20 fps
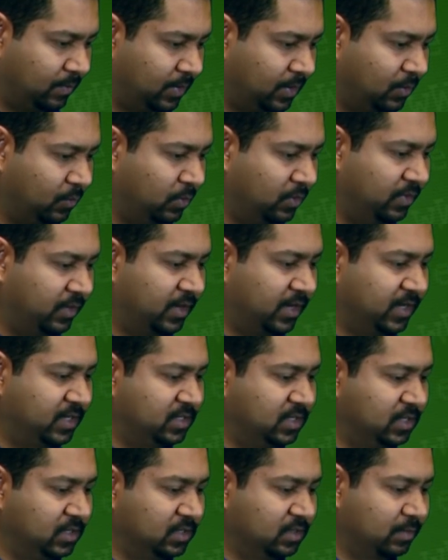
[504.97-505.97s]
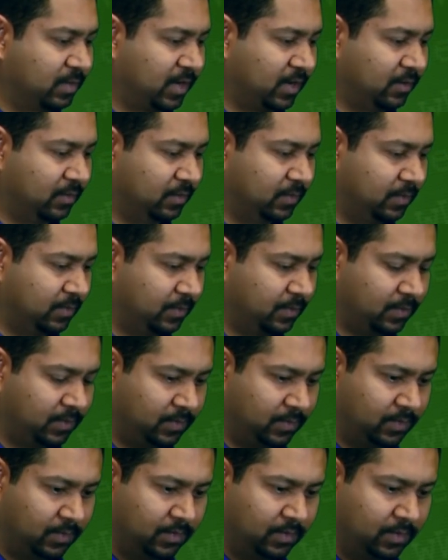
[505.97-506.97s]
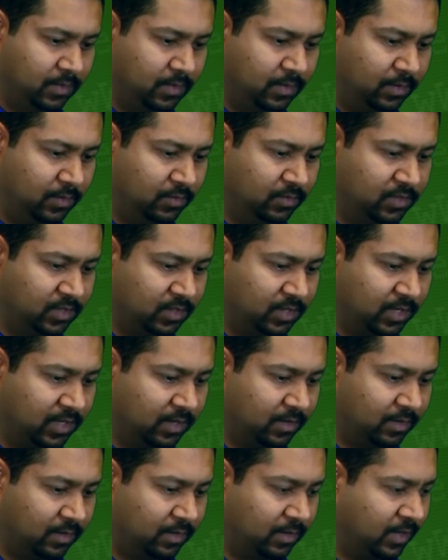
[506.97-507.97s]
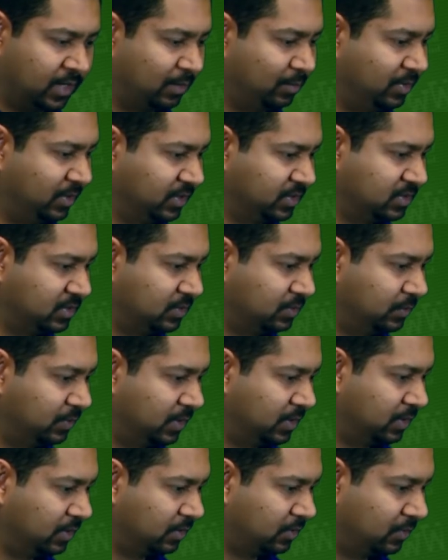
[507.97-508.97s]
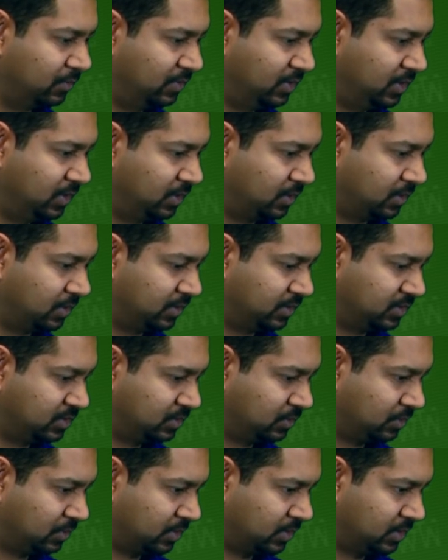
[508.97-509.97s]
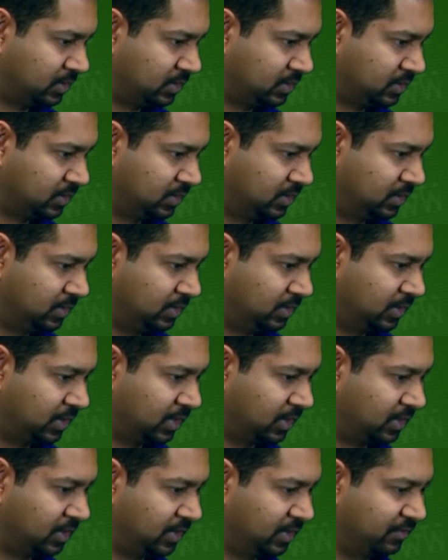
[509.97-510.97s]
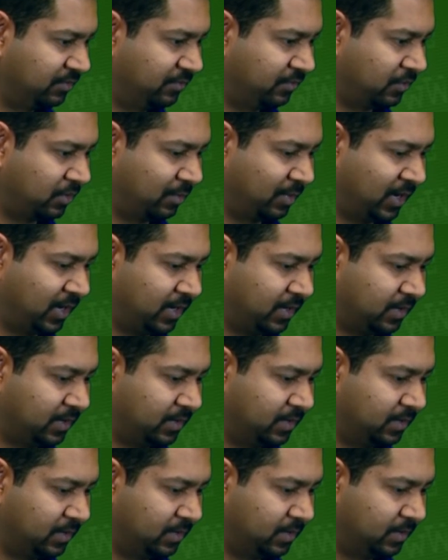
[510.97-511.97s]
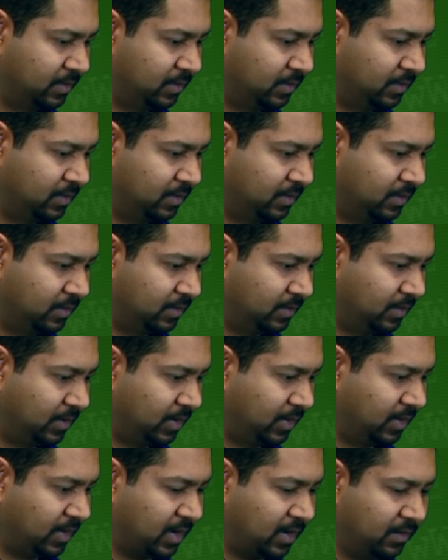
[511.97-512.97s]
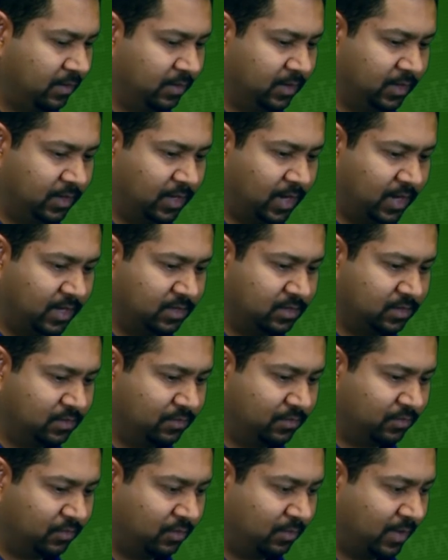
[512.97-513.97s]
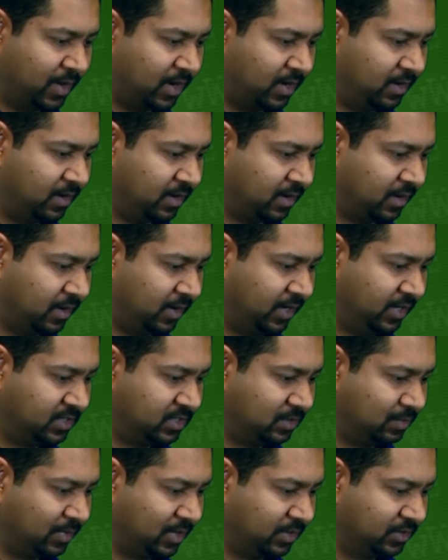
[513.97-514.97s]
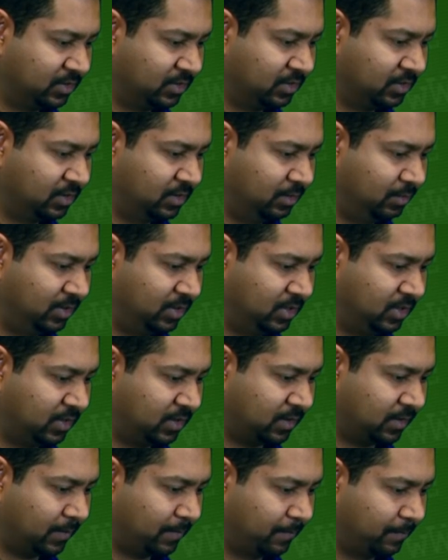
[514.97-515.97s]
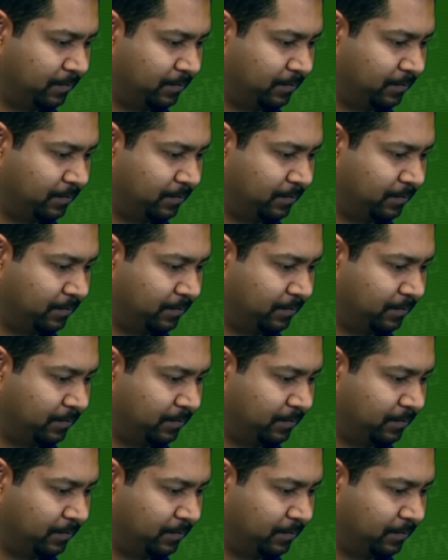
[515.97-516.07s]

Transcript: And one of the nice things about using NetBeans, we can over here under Source and click Format, and now it has formatted our HTML to look a little bit neater.